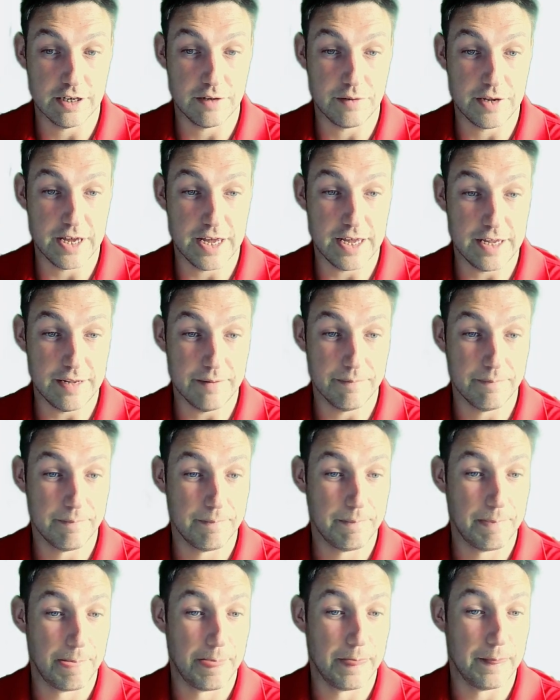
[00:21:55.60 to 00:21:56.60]
OK.
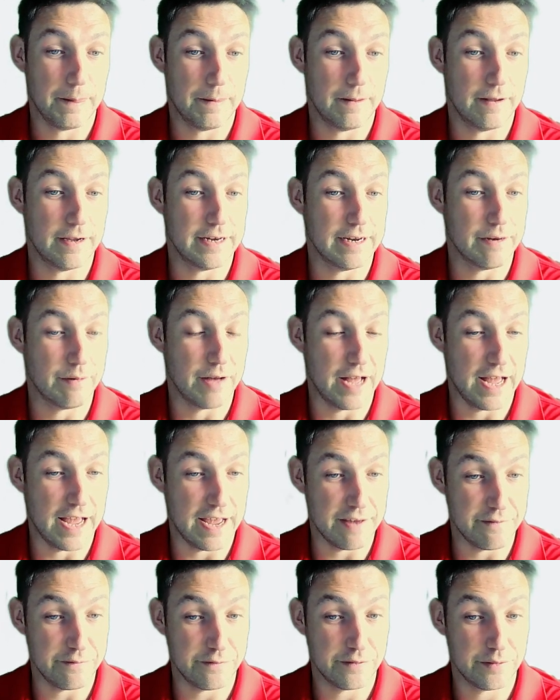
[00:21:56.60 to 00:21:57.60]
I now
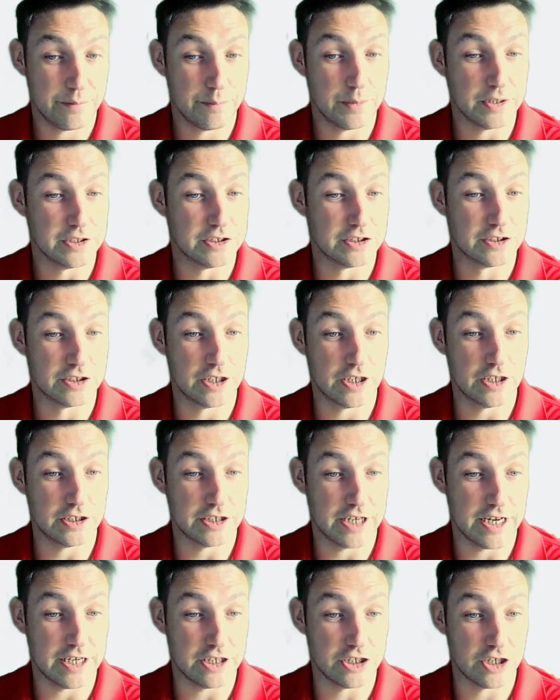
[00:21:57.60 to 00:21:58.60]
have my
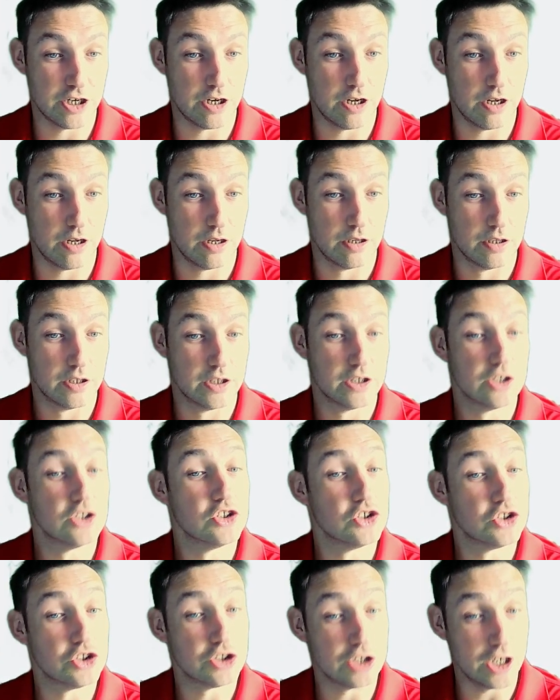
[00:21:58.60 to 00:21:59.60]
Search HR
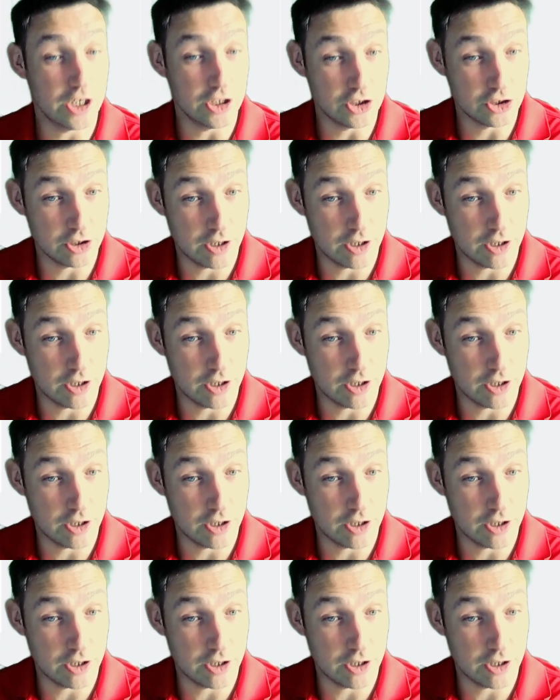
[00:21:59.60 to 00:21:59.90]
search